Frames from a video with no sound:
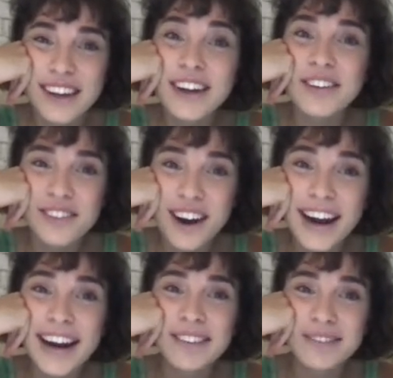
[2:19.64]

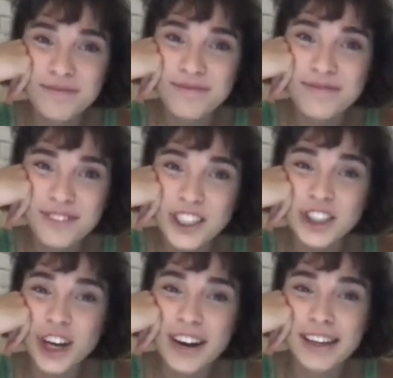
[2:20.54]
Right?
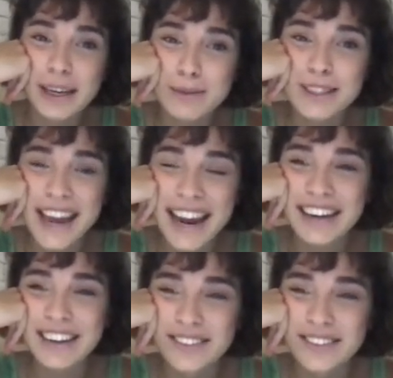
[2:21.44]
Just trying to keep sane.